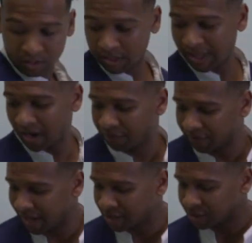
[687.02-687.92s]

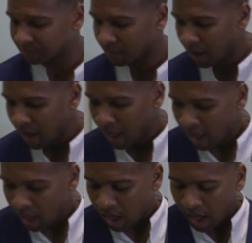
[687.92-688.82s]
Clarification.
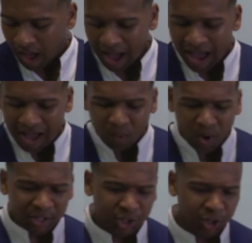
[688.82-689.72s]
I
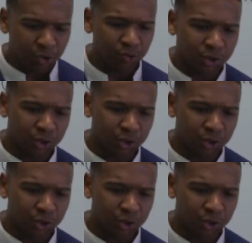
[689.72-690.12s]
want you